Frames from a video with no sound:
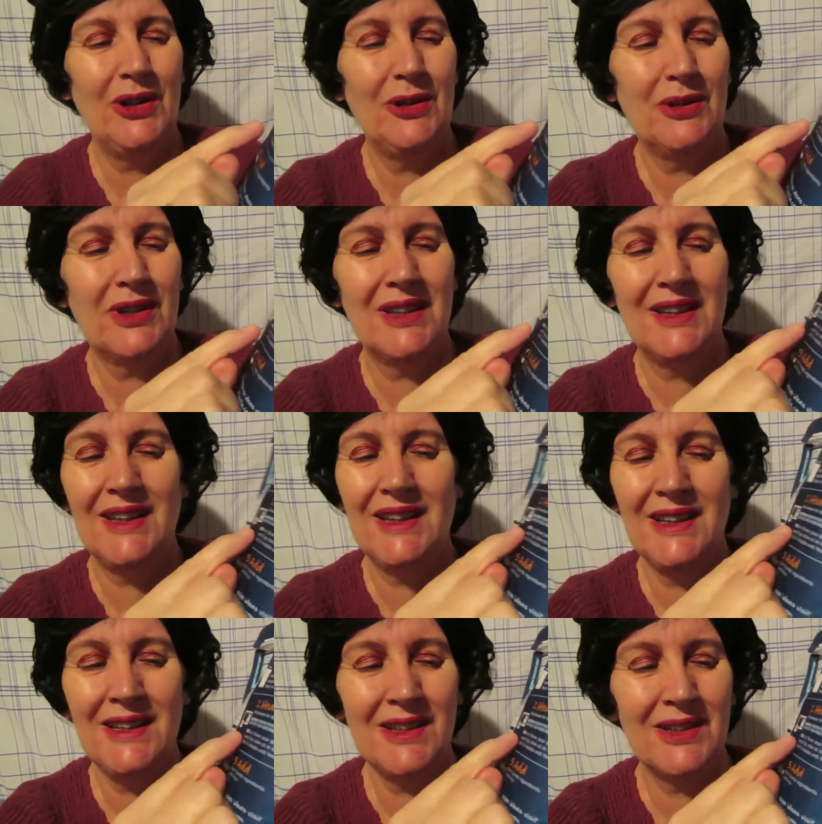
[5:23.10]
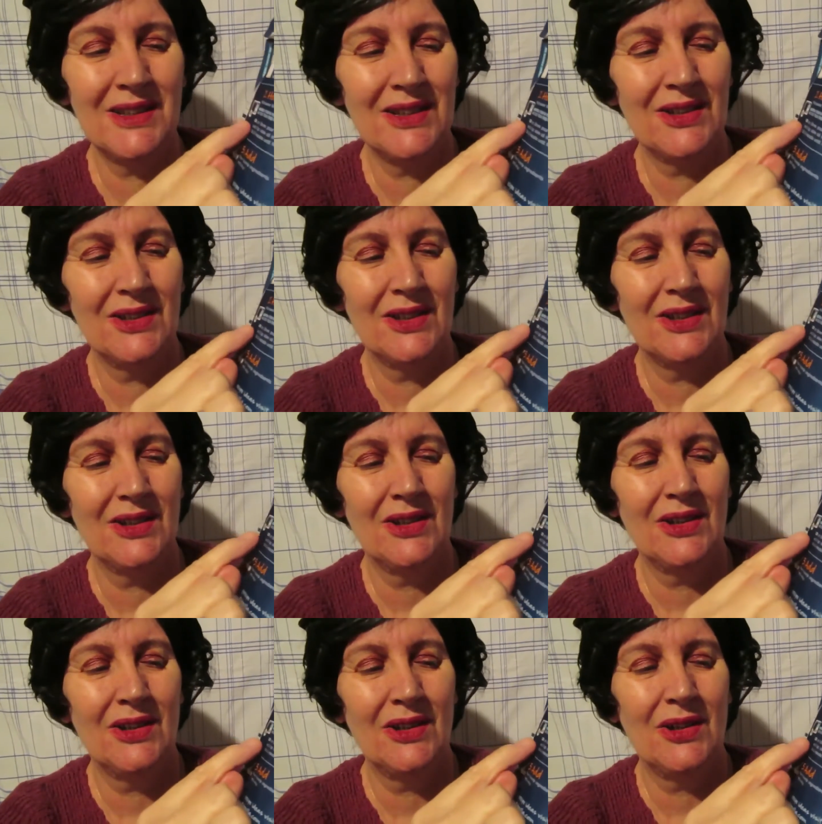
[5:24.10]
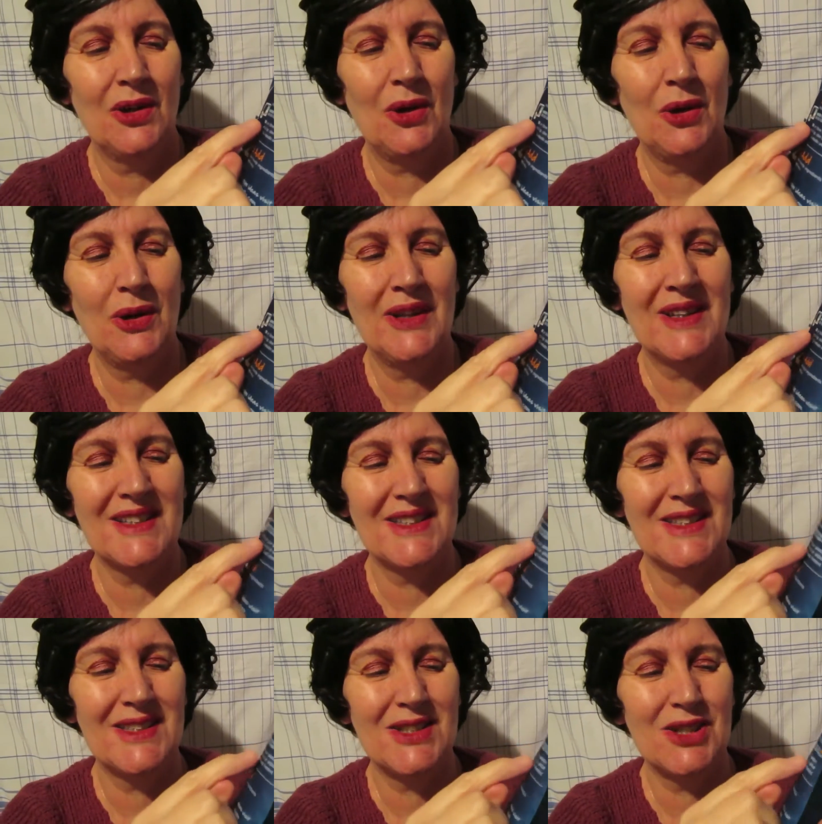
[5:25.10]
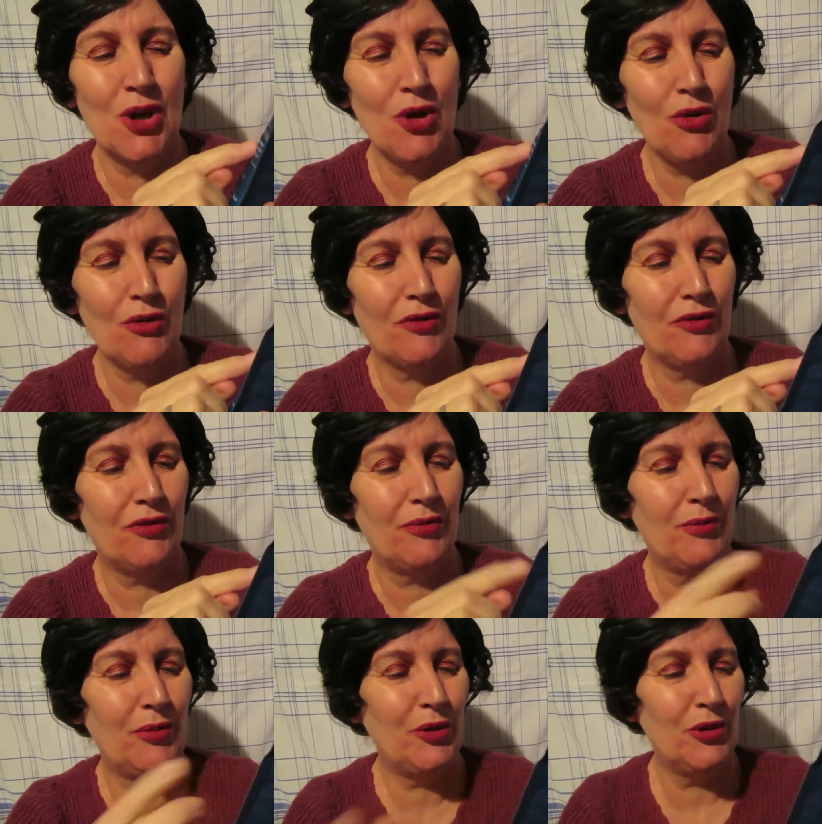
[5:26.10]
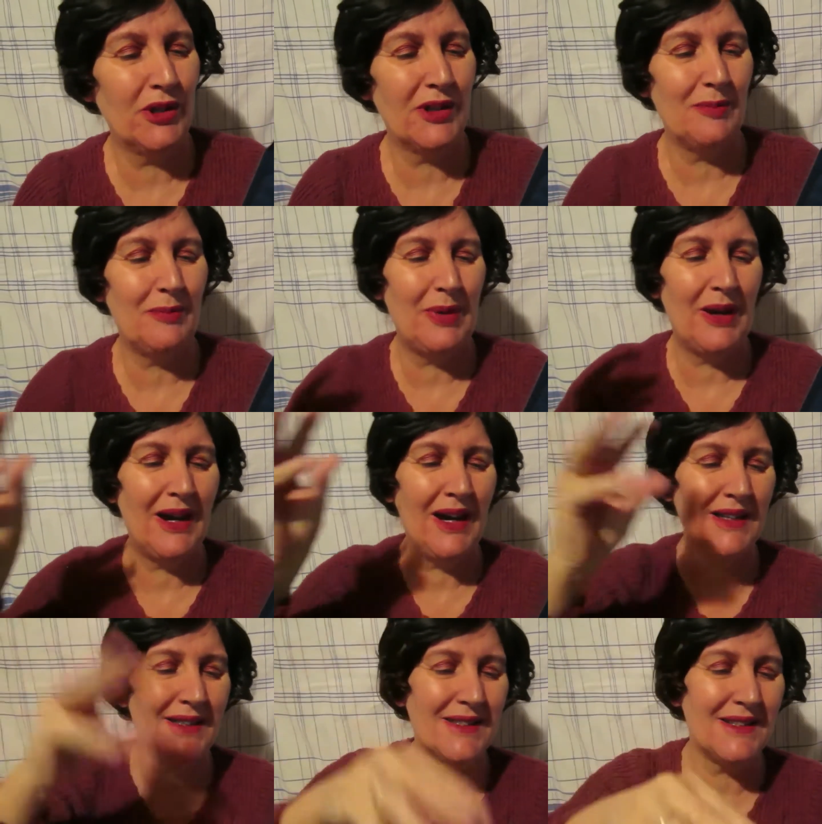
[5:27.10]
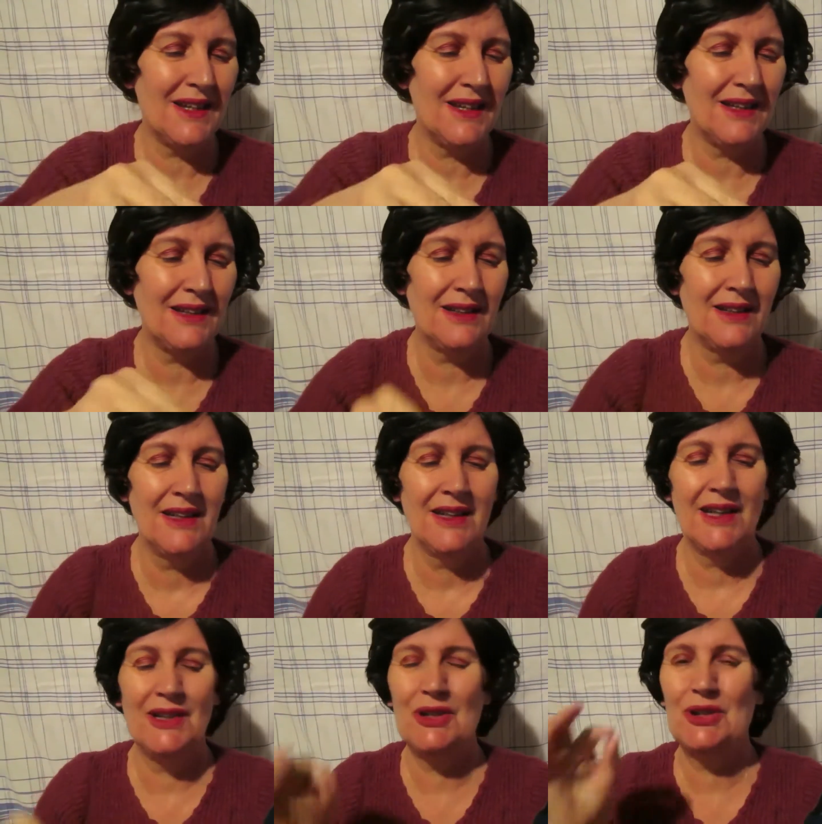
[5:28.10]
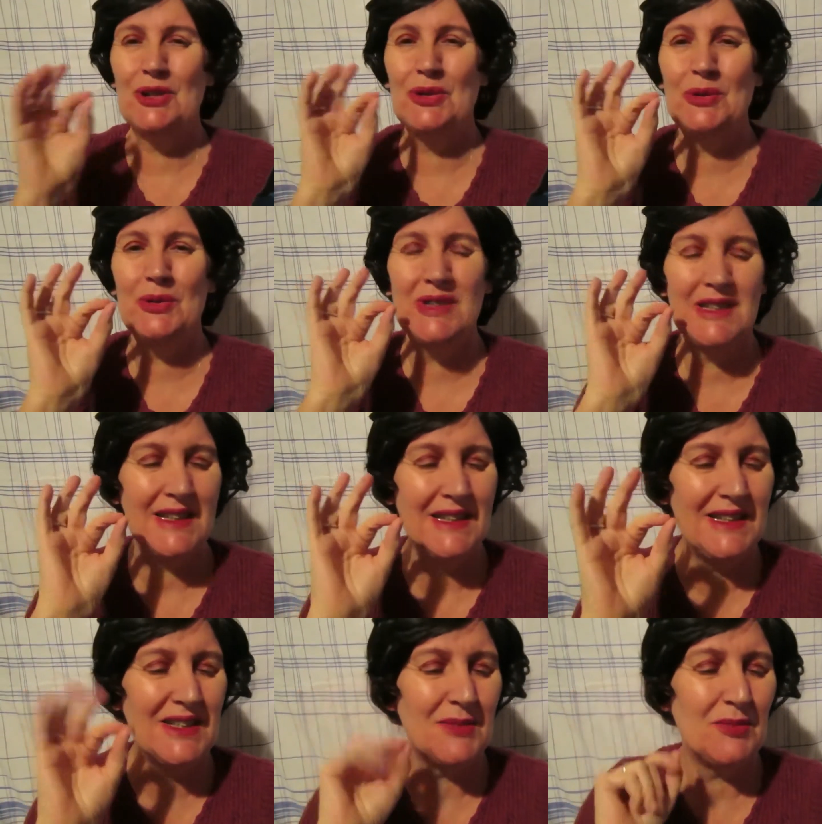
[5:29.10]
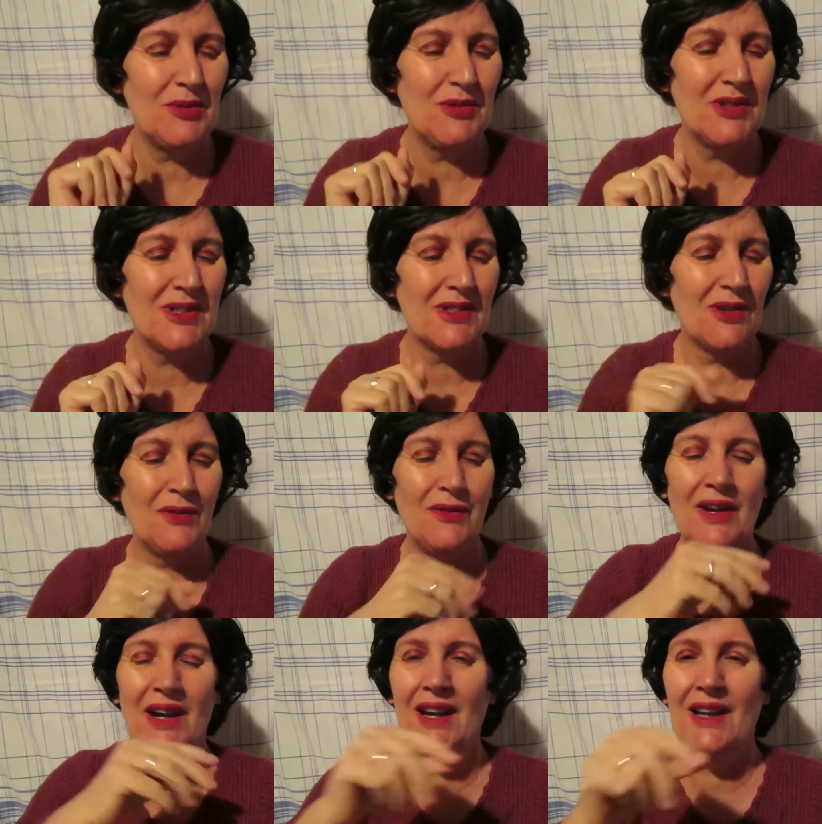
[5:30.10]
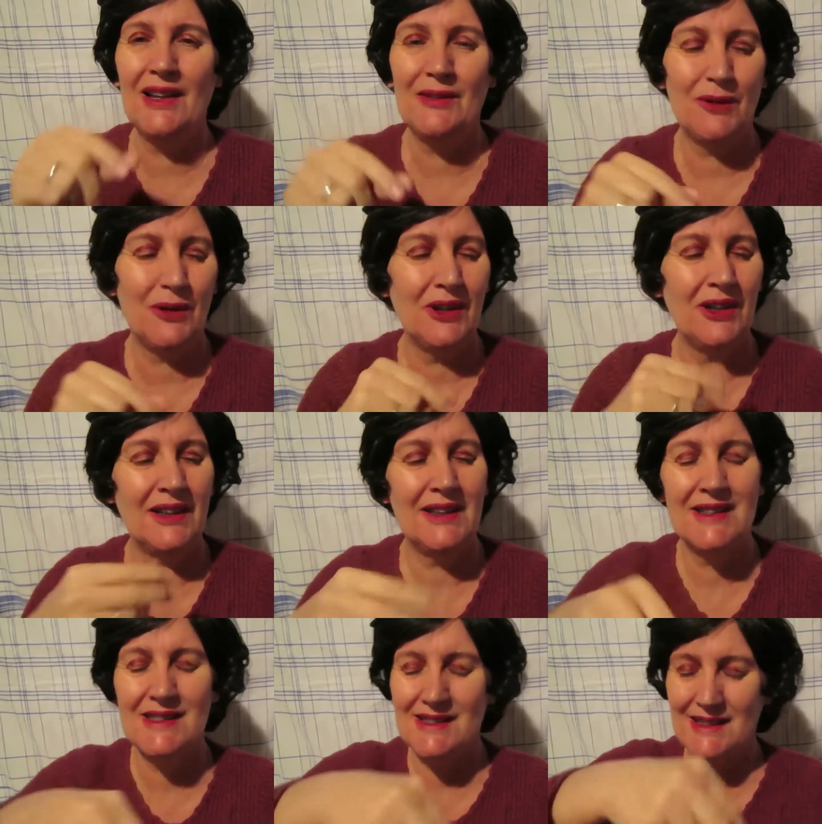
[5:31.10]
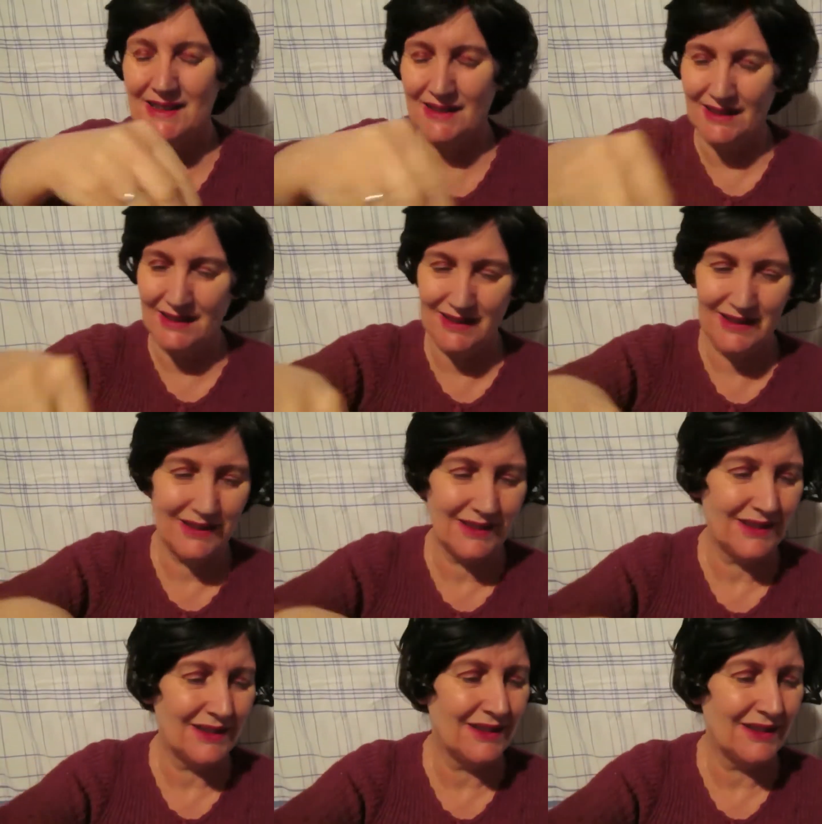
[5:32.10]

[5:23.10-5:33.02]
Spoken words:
you can heat it on the stove. Pour the pasta and 2 teaspoons of olive oil in skillet.